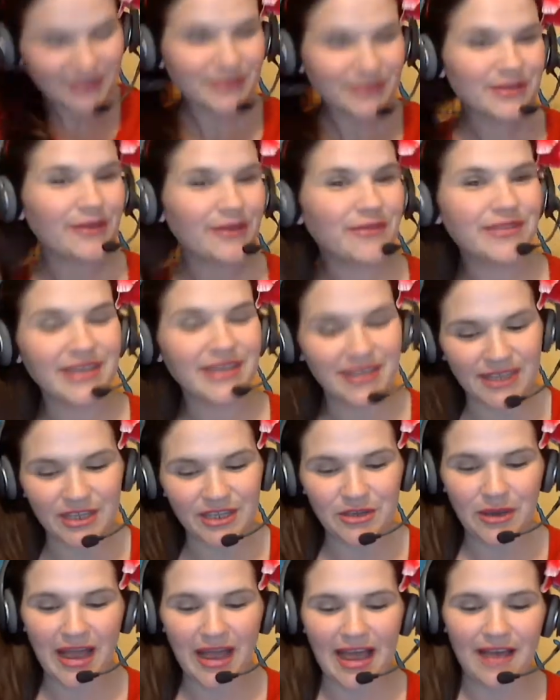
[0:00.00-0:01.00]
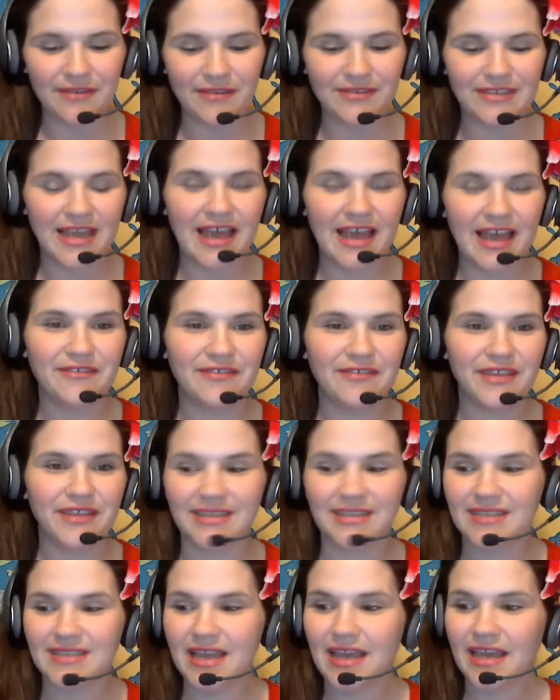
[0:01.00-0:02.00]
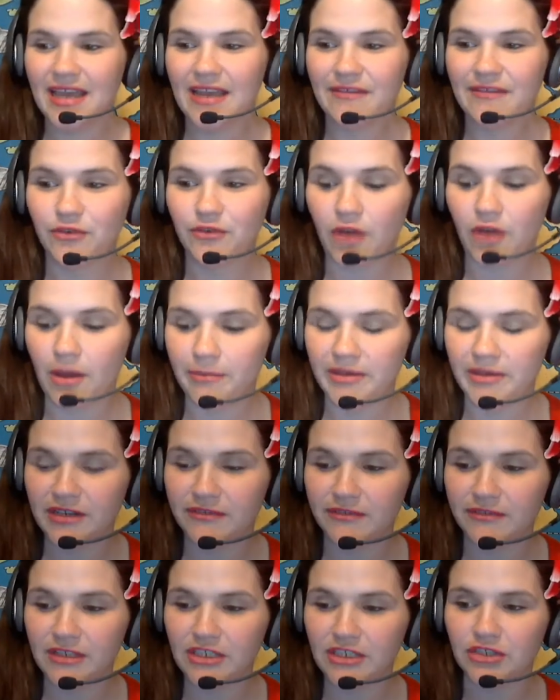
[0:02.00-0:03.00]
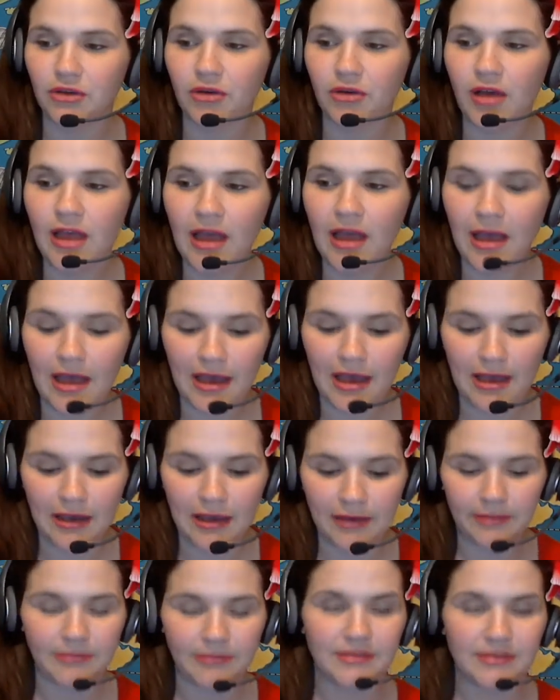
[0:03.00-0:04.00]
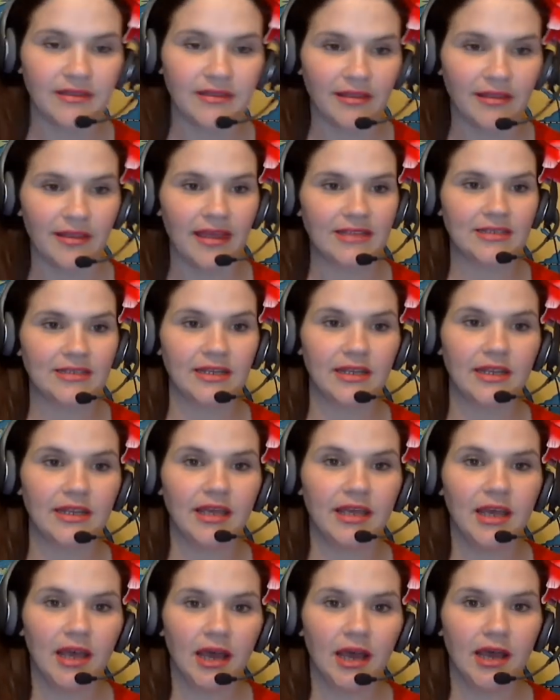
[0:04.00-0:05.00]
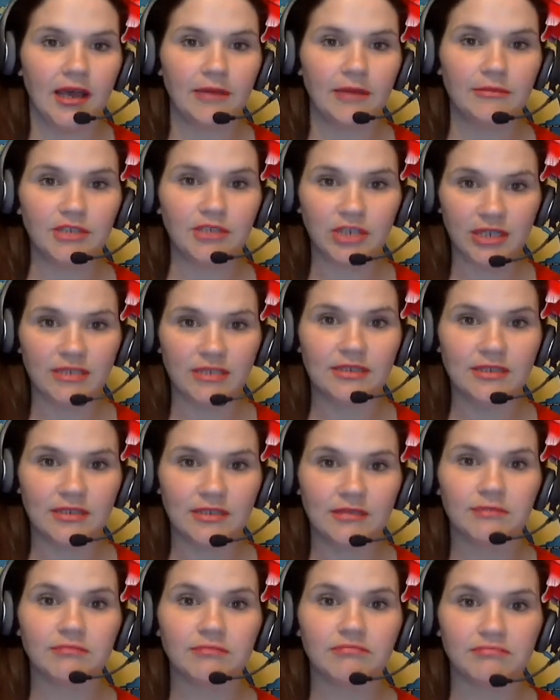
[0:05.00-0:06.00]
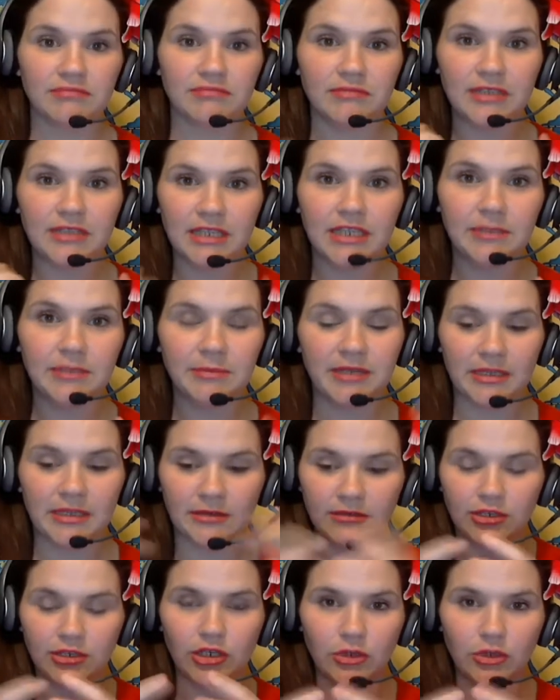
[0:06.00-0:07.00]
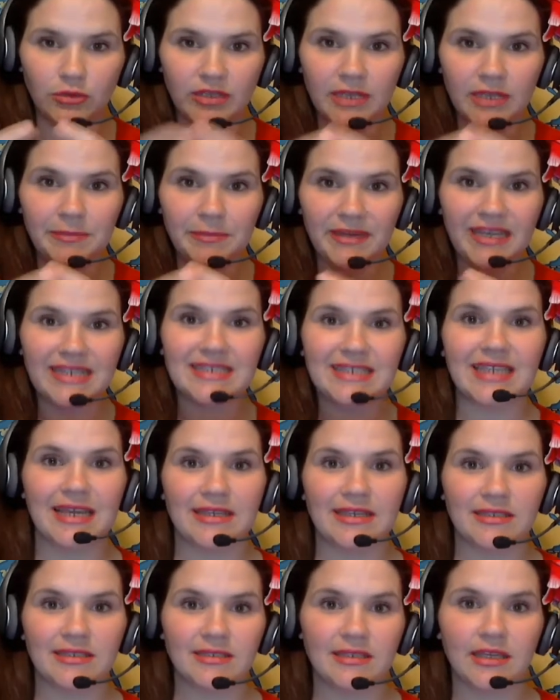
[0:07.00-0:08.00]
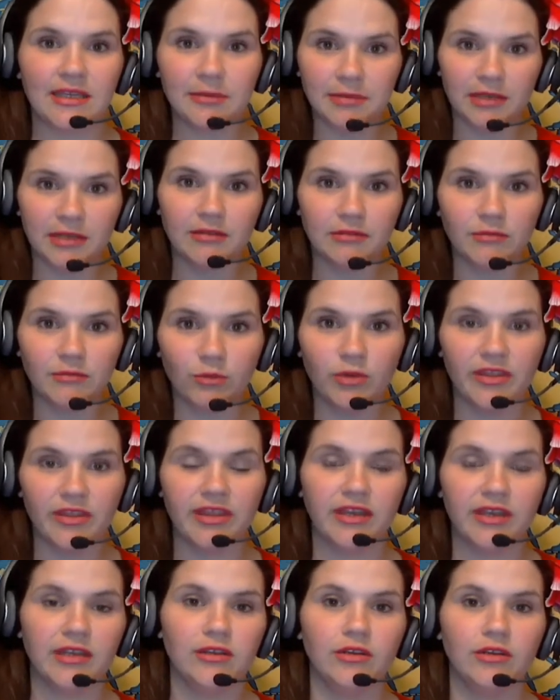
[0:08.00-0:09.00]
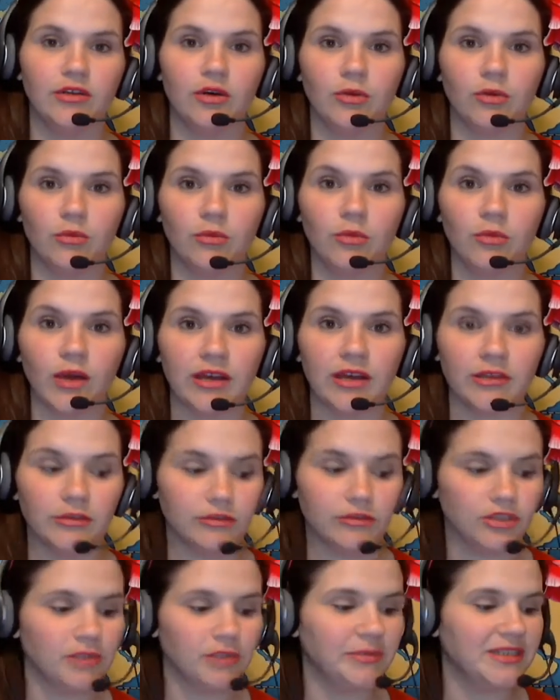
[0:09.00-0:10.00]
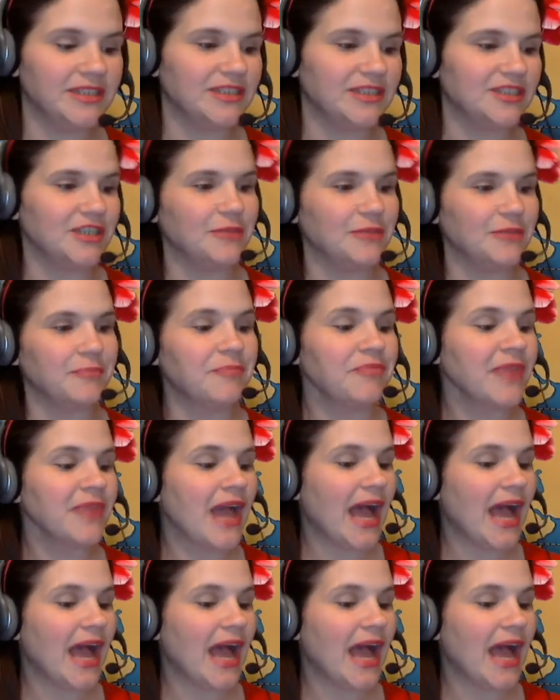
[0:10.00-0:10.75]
So don't think that you have to have things if they're not beneficial to the lesson. Just keep it concise, keep it within, what you should be teaching.